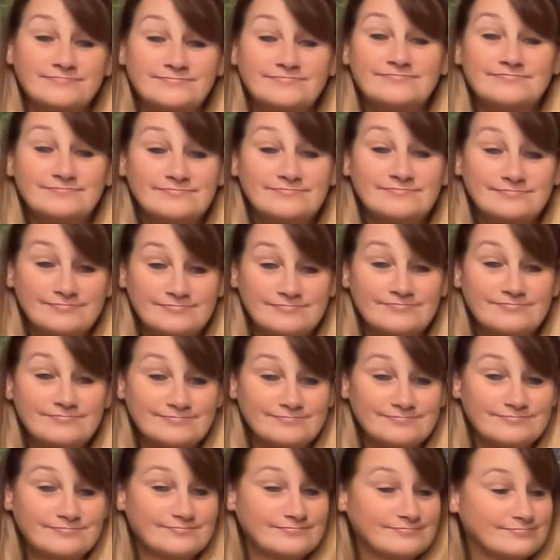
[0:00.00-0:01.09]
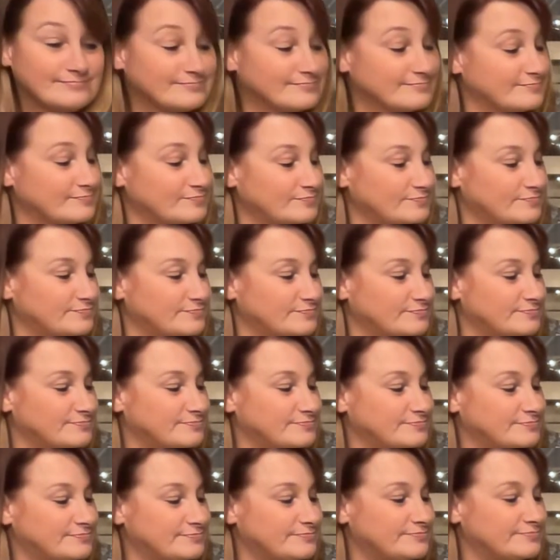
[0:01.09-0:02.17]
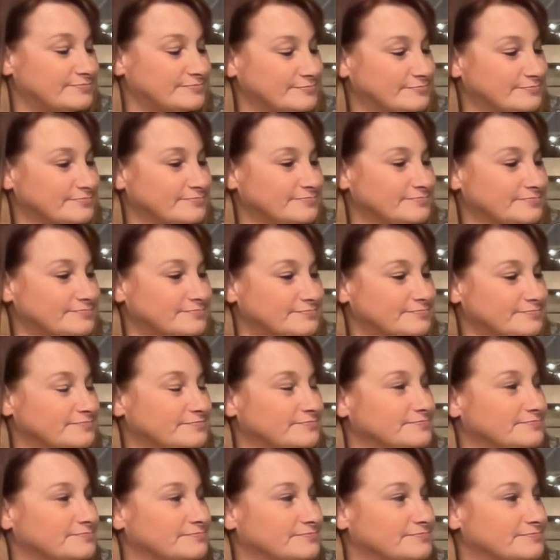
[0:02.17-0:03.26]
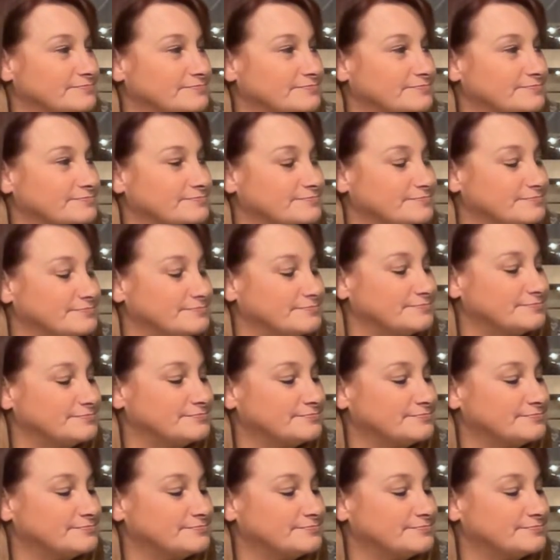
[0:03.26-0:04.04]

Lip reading: (not speaking)